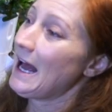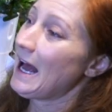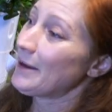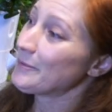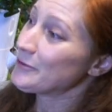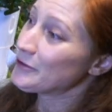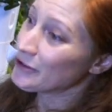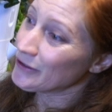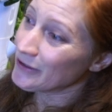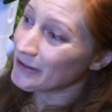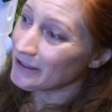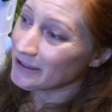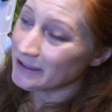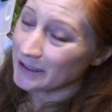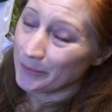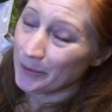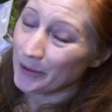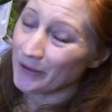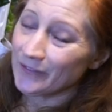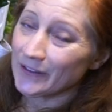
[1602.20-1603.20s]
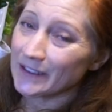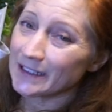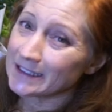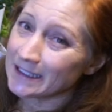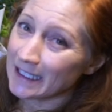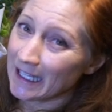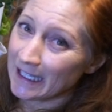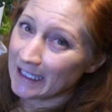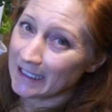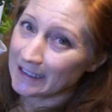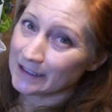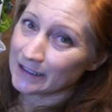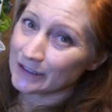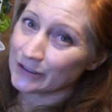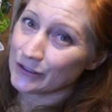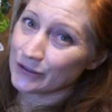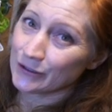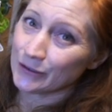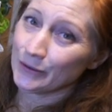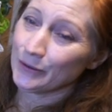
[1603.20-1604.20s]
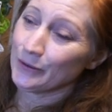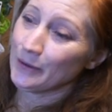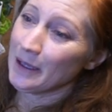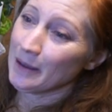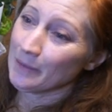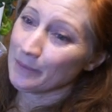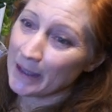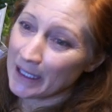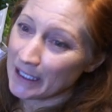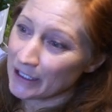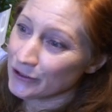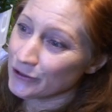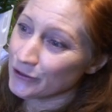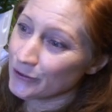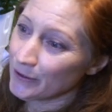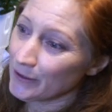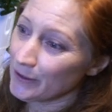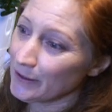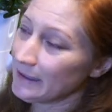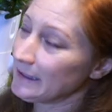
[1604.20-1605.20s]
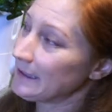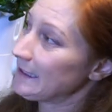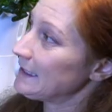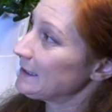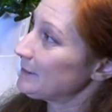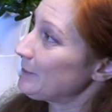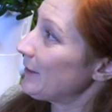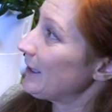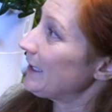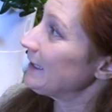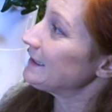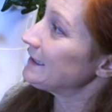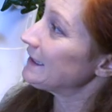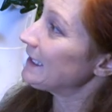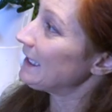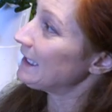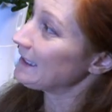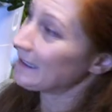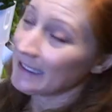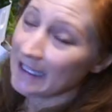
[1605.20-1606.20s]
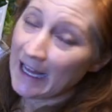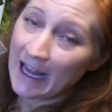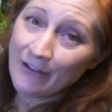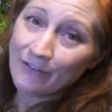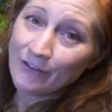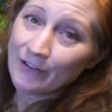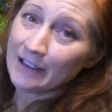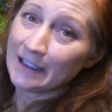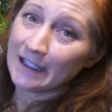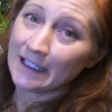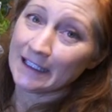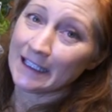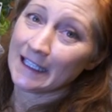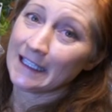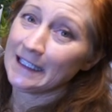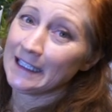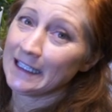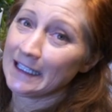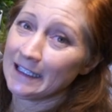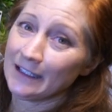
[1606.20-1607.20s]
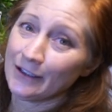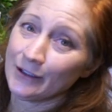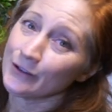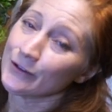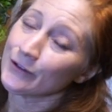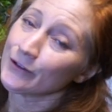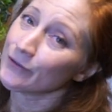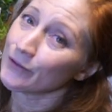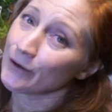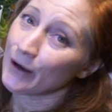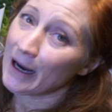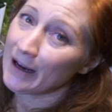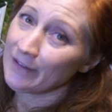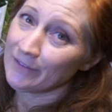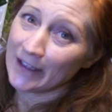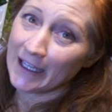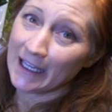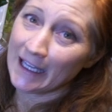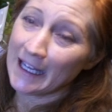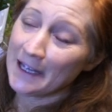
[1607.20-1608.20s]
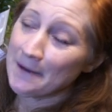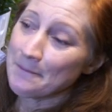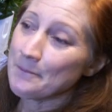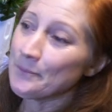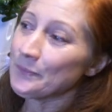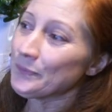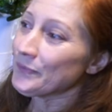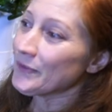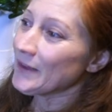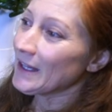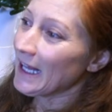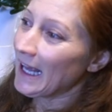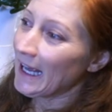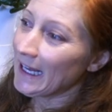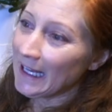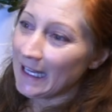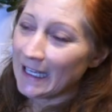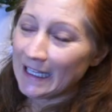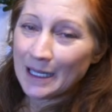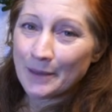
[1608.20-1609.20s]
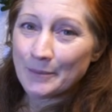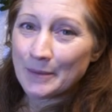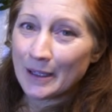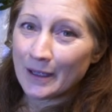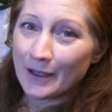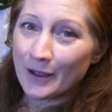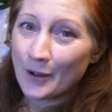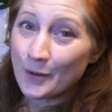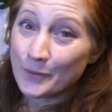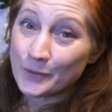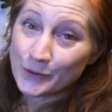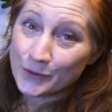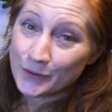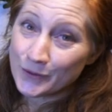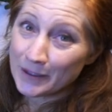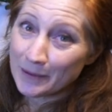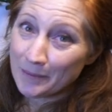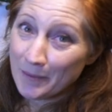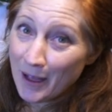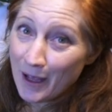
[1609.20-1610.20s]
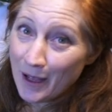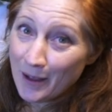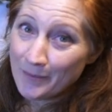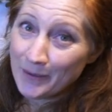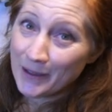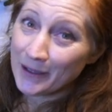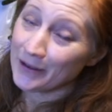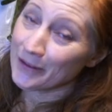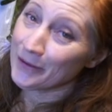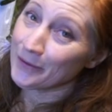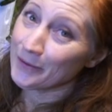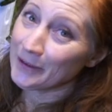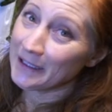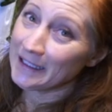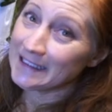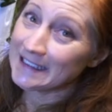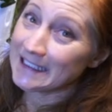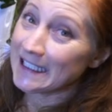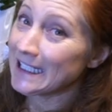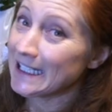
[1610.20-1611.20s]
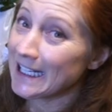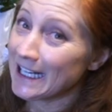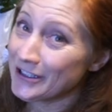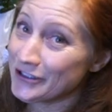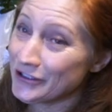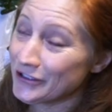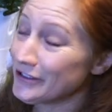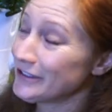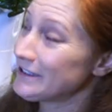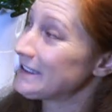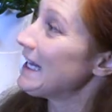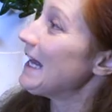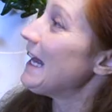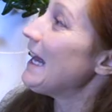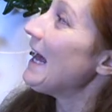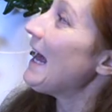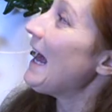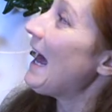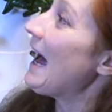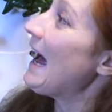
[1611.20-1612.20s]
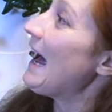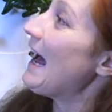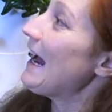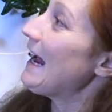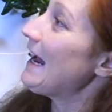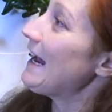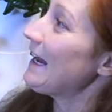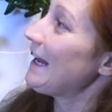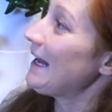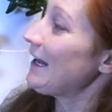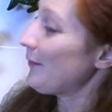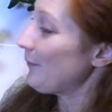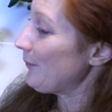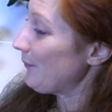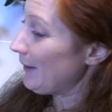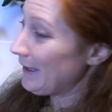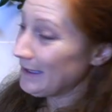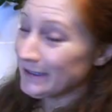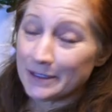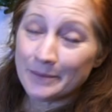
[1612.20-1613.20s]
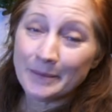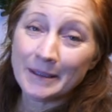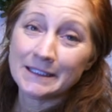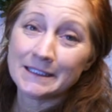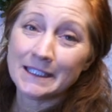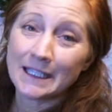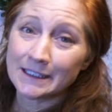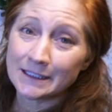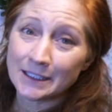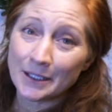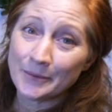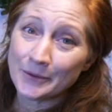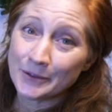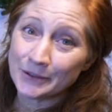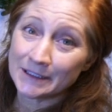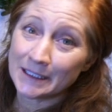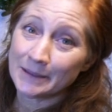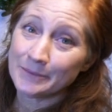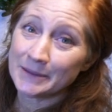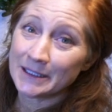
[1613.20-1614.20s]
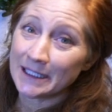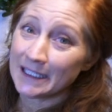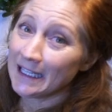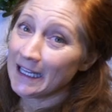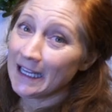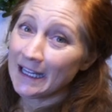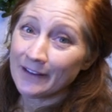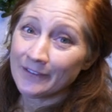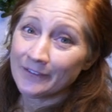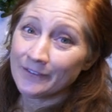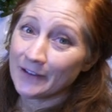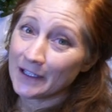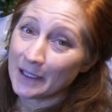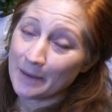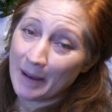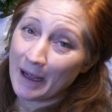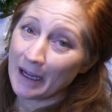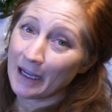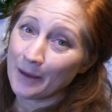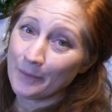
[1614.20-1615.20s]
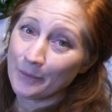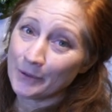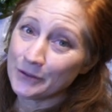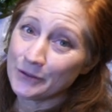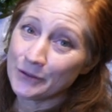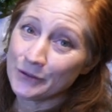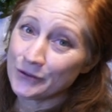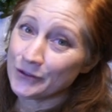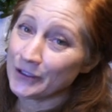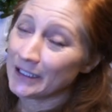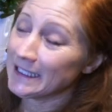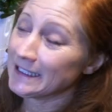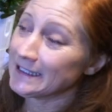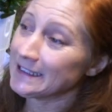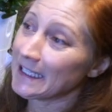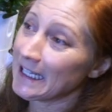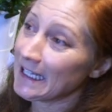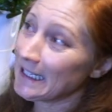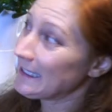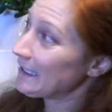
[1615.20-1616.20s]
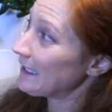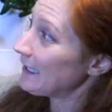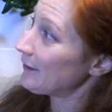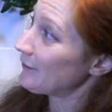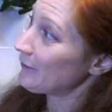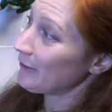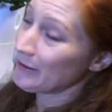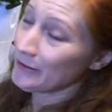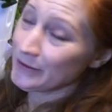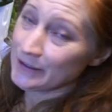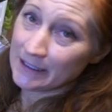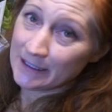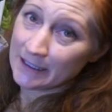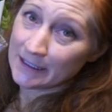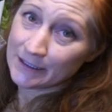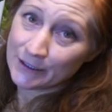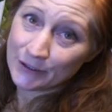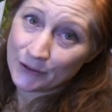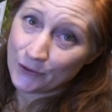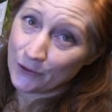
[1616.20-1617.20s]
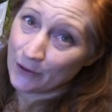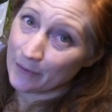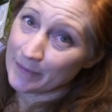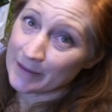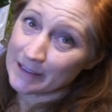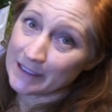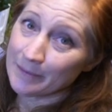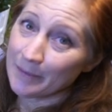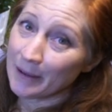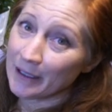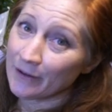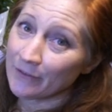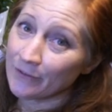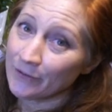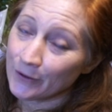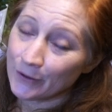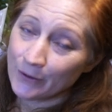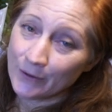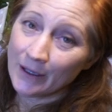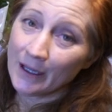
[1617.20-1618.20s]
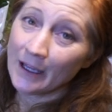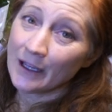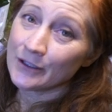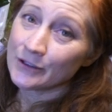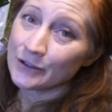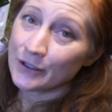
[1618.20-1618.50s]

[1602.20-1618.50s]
I'm sure there's a perfect science to making sure these plants get everything they need and are thriving. Again, I'm a homeschooling mom, three teenagers. I wait till my tank's almost empty, fill it back up with nutrients, and it grows this enormous amount of food.